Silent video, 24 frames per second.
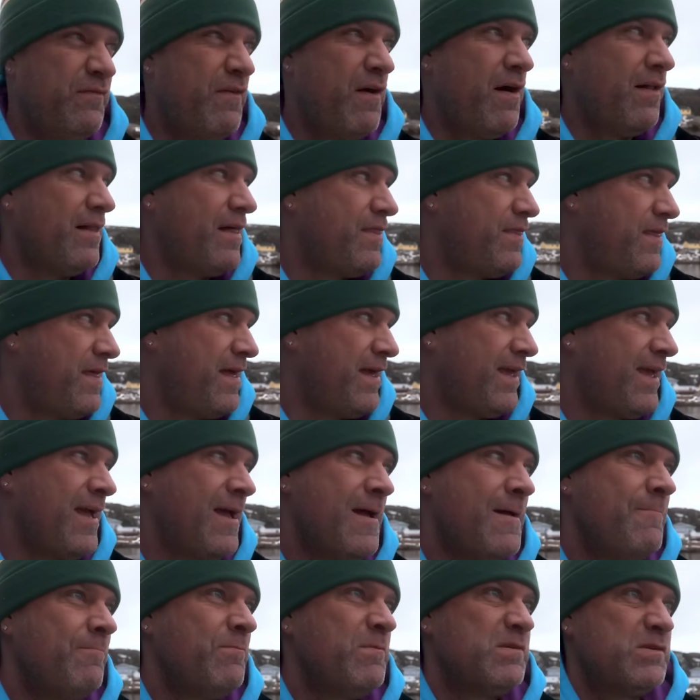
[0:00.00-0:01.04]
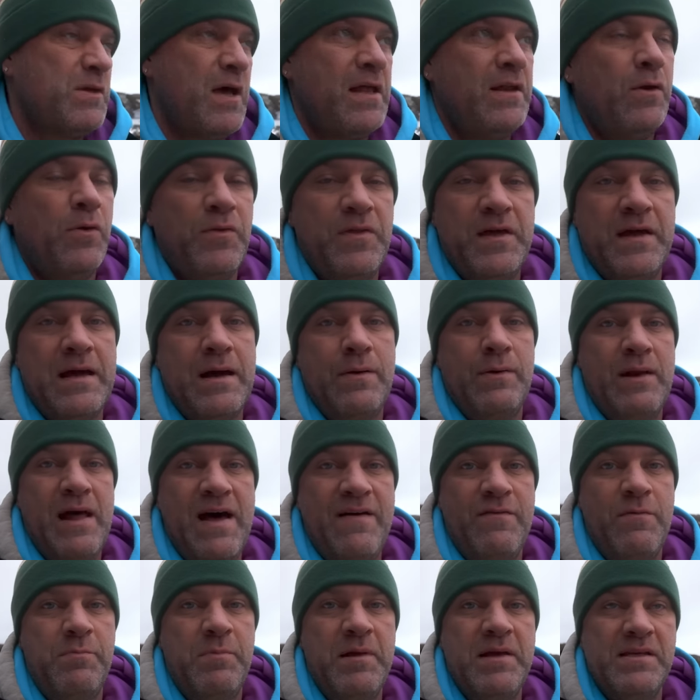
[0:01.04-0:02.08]
fall, I think. So I don't think I would
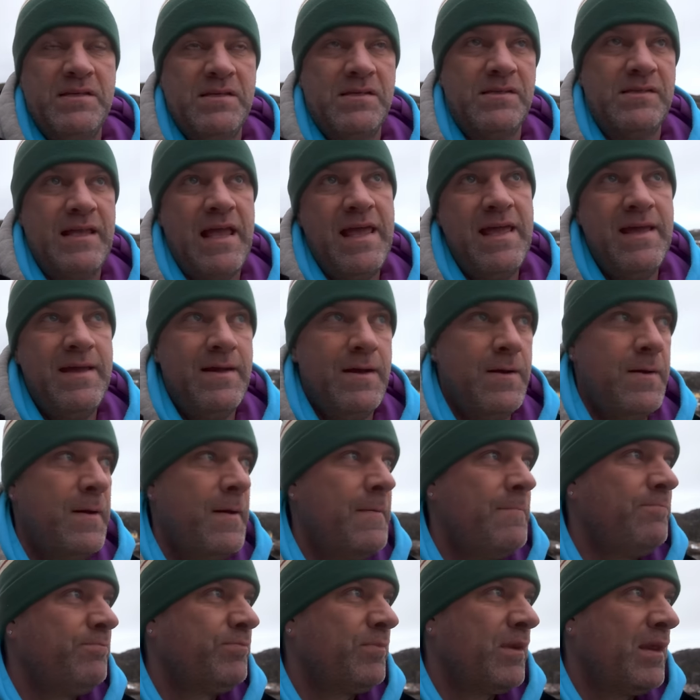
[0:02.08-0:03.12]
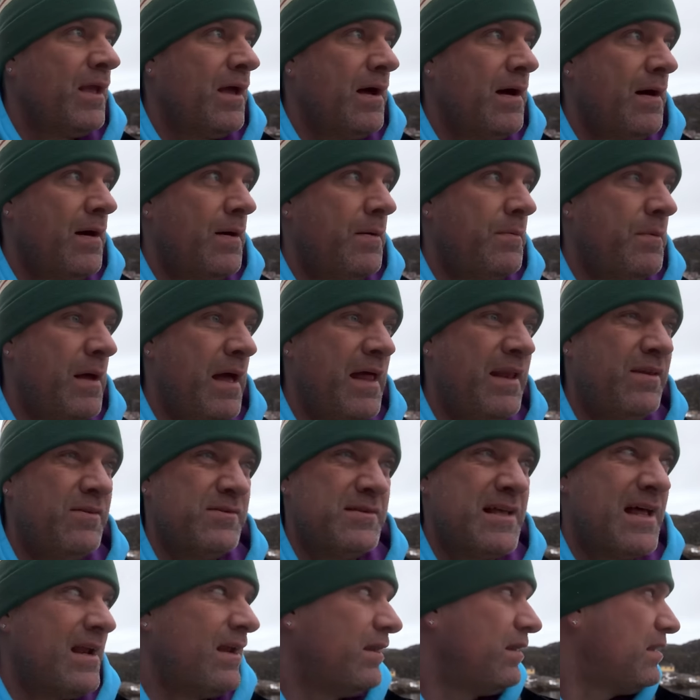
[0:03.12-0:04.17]
have a place to stay here. Um, and there's
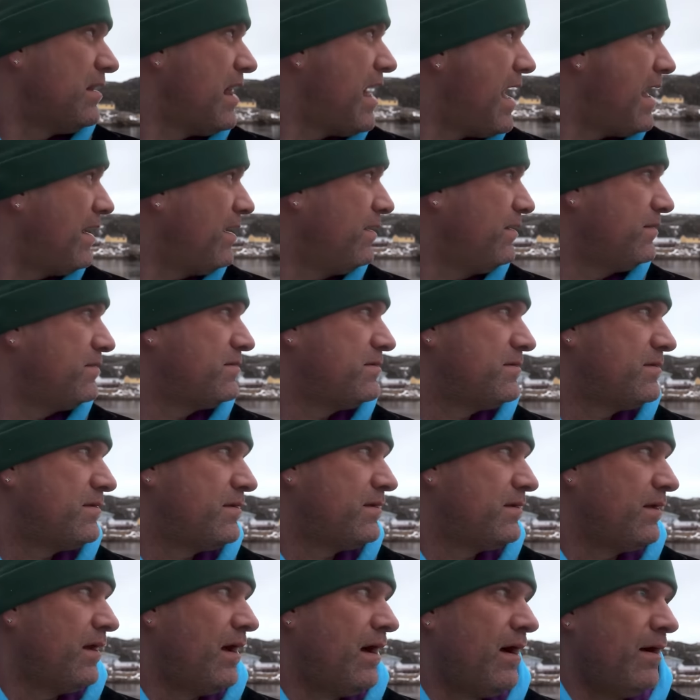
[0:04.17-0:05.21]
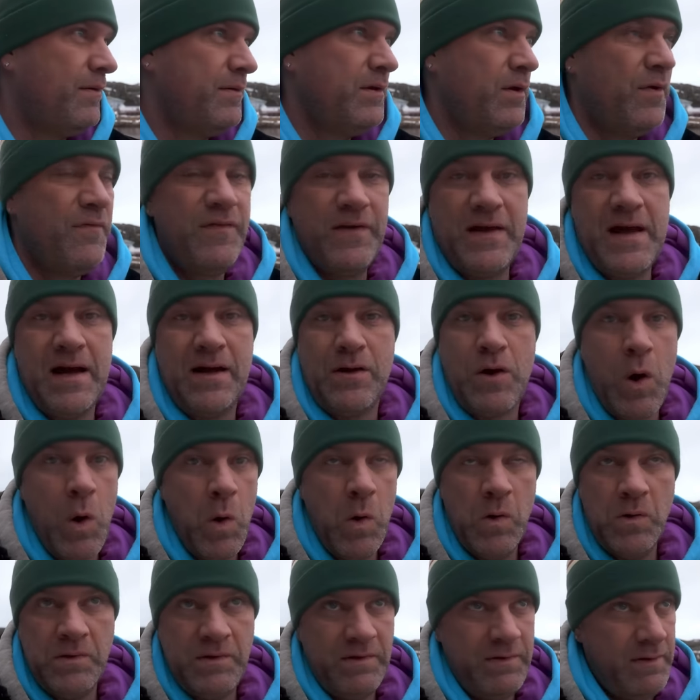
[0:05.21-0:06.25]
not a lot, uh, you know, if it got
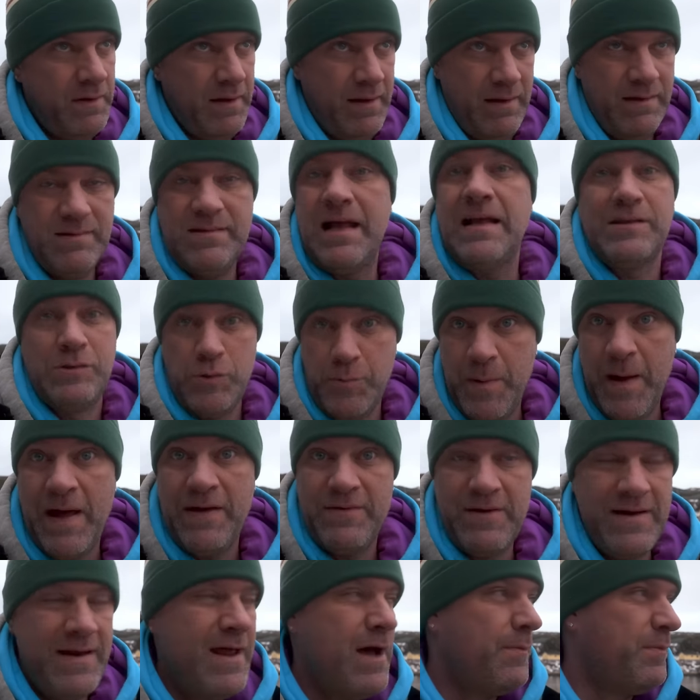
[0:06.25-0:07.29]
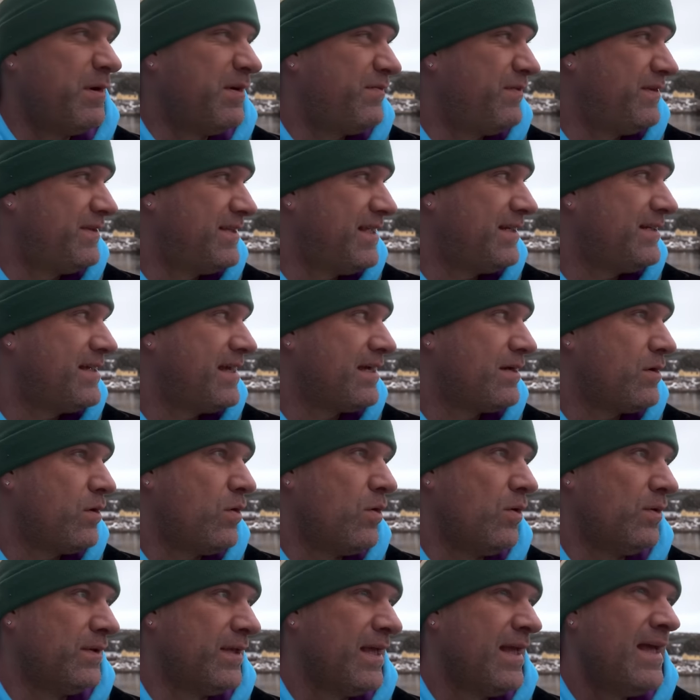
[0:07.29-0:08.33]
cold, it's not too bad right now, but if it did get
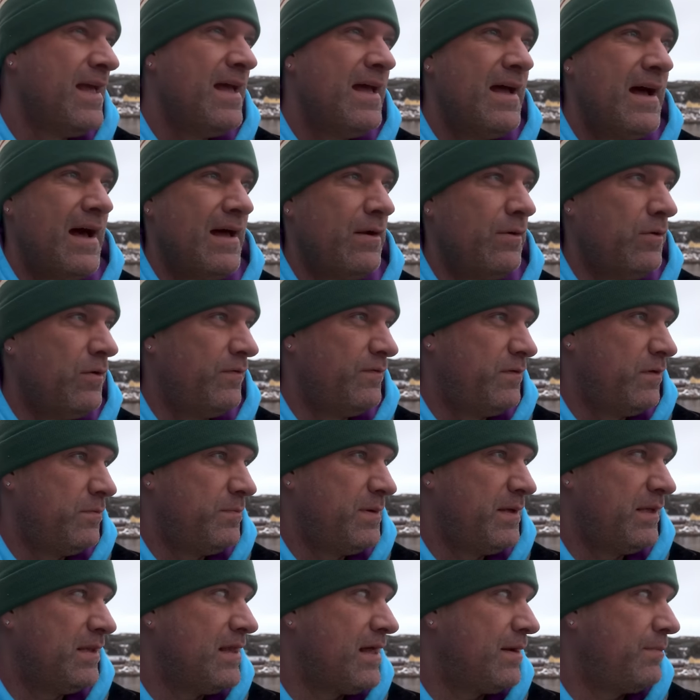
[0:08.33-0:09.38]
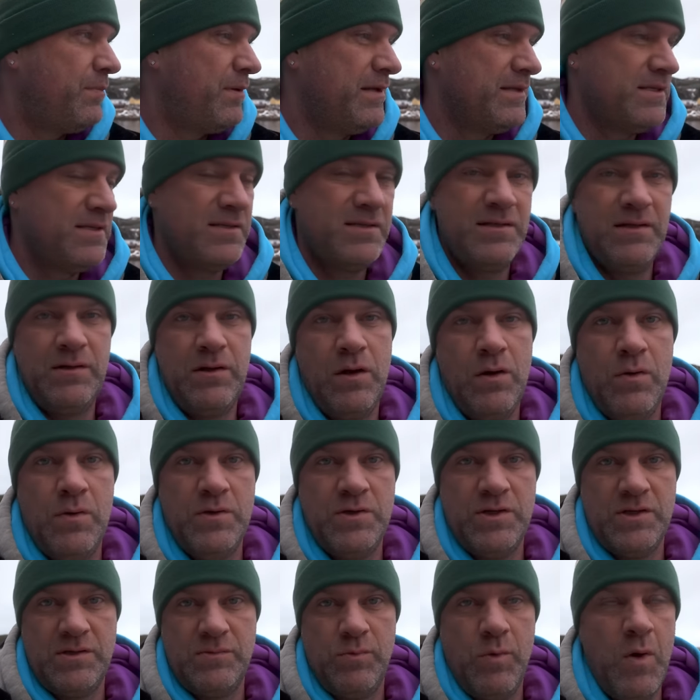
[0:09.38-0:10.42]
cold, I don't know if there'd be a lot of places to go
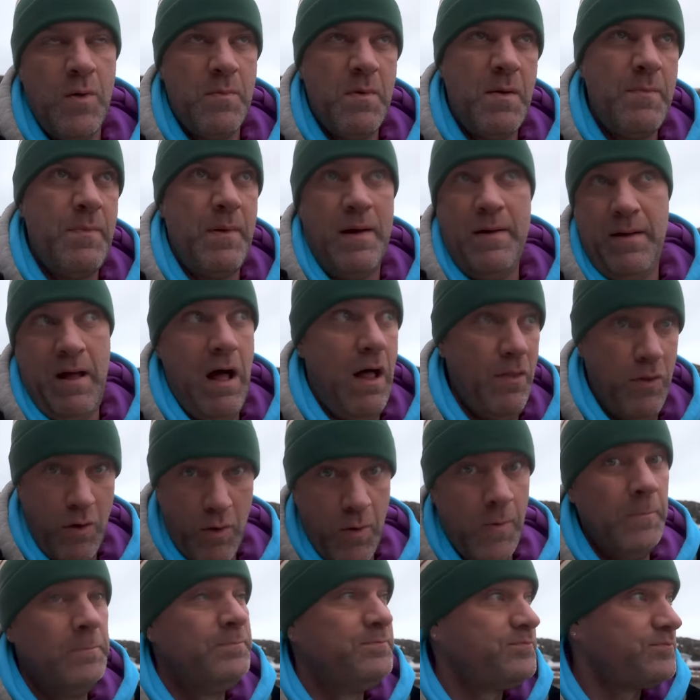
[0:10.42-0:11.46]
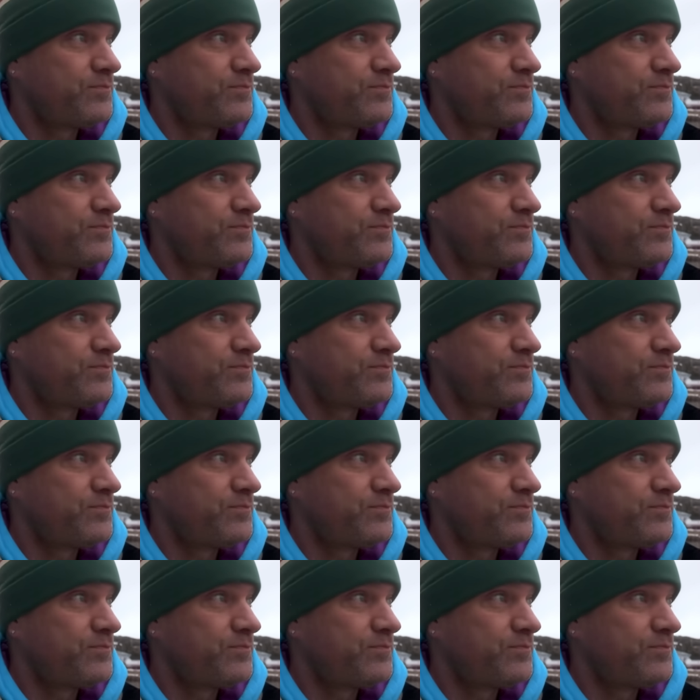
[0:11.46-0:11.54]
and just warm up. I, although,